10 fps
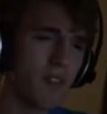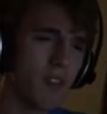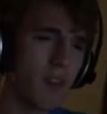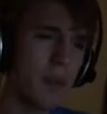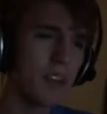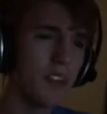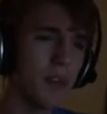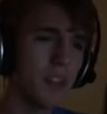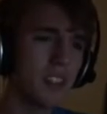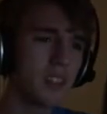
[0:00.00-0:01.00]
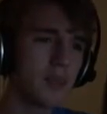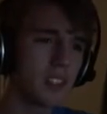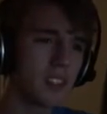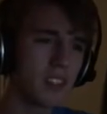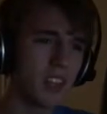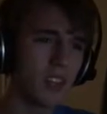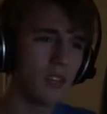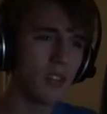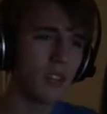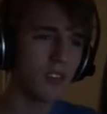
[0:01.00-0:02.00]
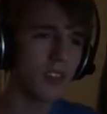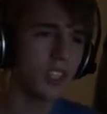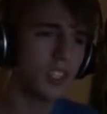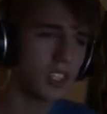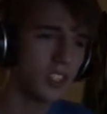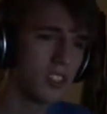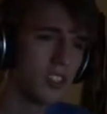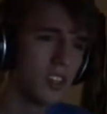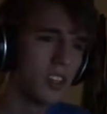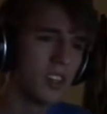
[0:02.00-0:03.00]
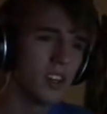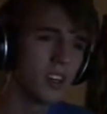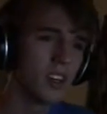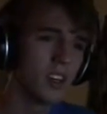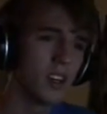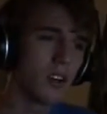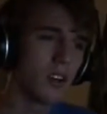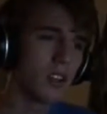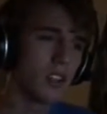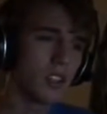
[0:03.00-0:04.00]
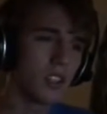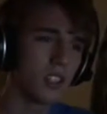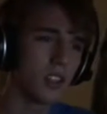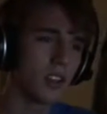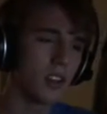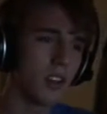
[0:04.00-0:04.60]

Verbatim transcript: Why make so much much sounds with this engine? Holy shit.